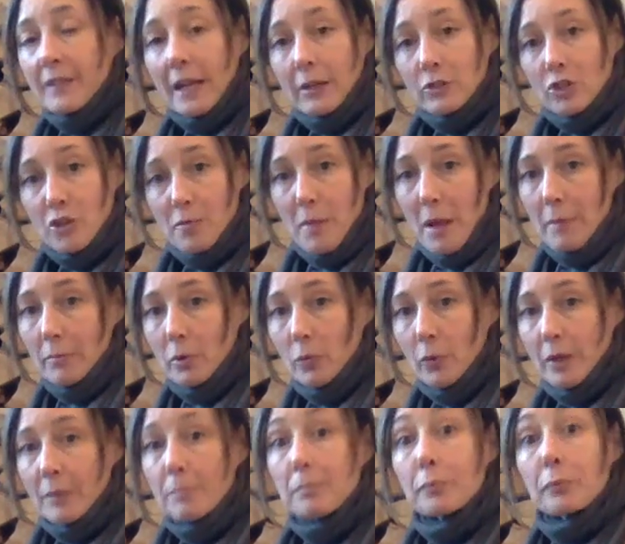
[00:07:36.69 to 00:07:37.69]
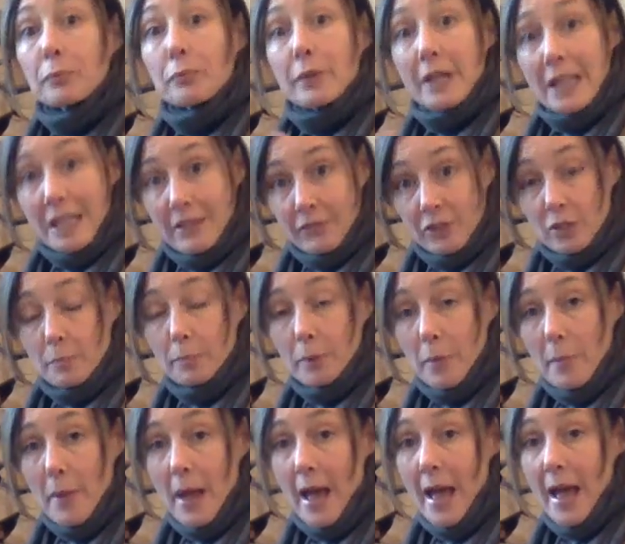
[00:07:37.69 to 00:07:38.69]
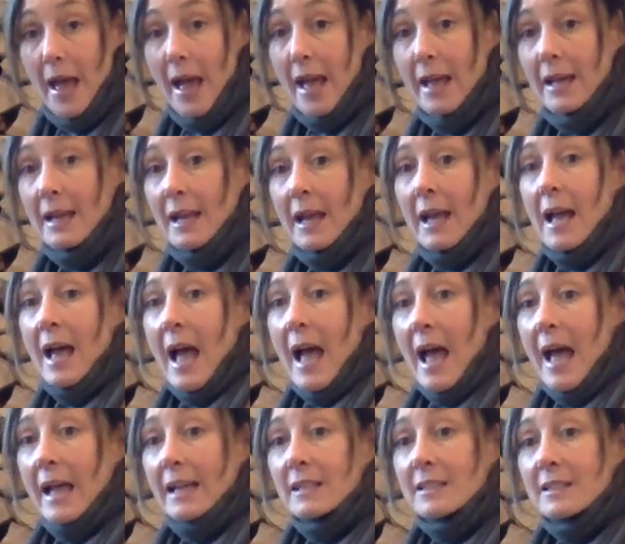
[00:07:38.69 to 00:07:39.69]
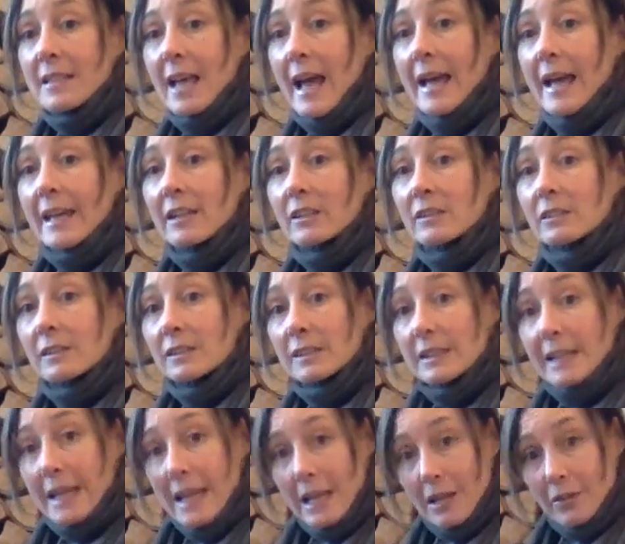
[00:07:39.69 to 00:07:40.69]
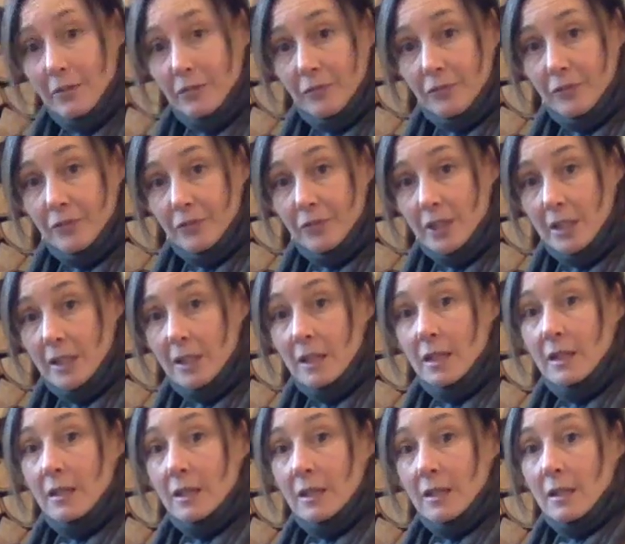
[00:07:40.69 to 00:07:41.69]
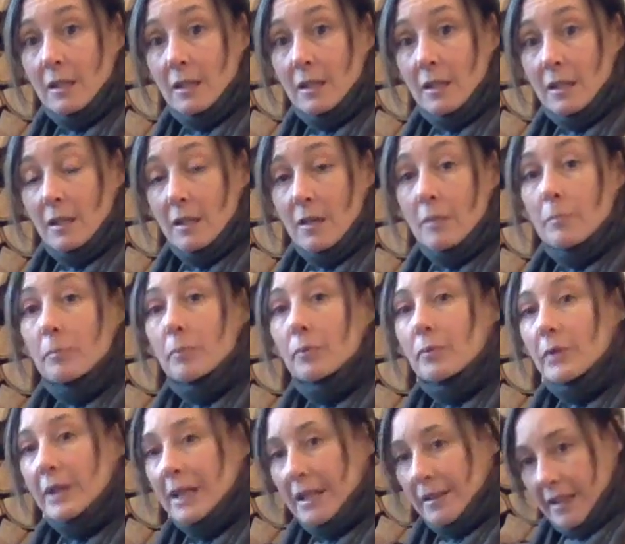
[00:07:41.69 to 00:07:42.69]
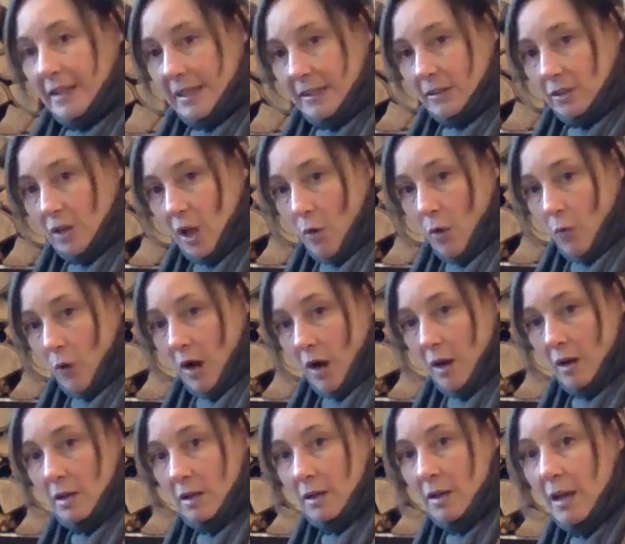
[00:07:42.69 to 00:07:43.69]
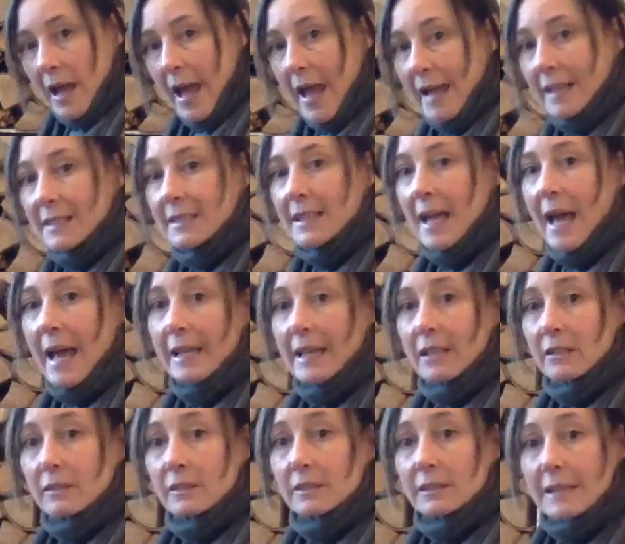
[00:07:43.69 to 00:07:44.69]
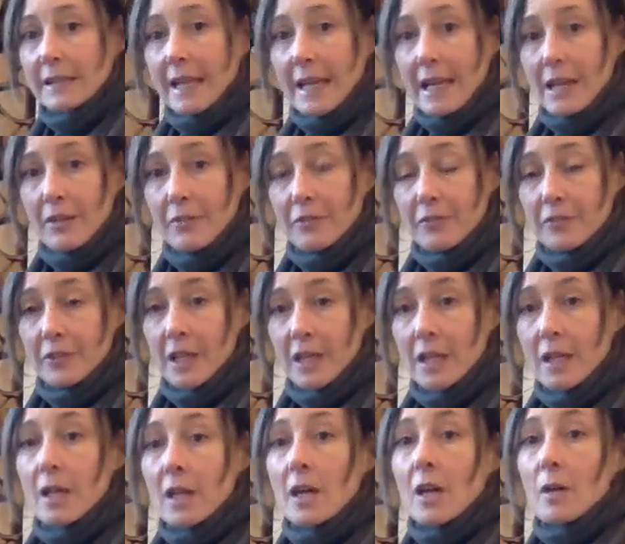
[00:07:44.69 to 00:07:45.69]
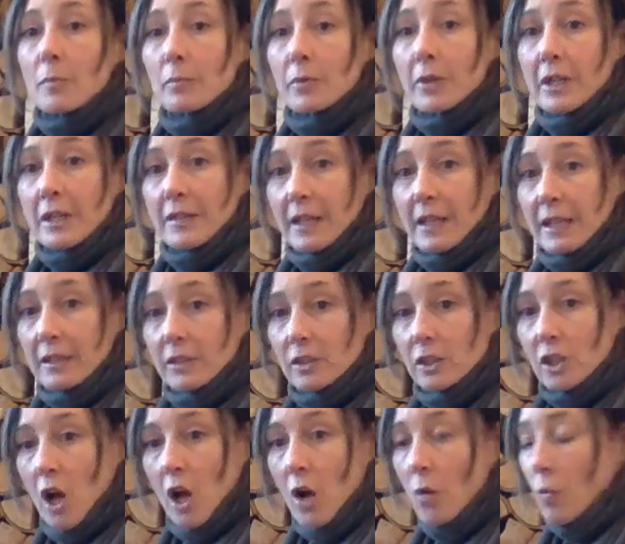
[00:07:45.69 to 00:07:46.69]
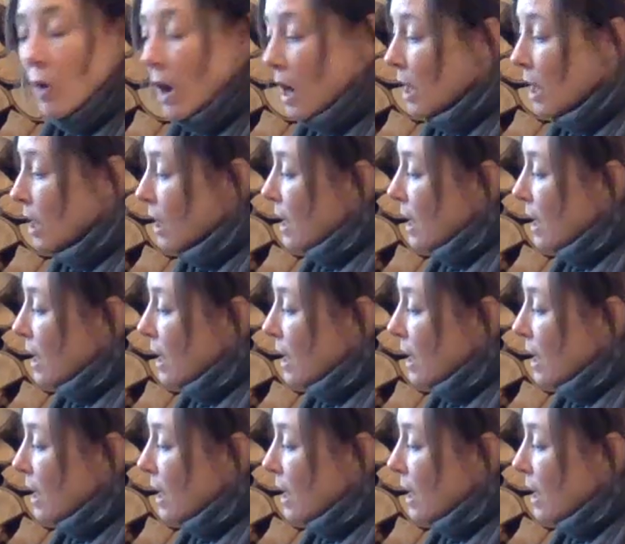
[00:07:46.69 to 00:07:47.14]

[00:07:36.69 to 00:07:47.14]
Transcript: Now, do you remember we breathe to prepare? Exhale, lift, breathe in lower. Exhale, lift, breathe in lower.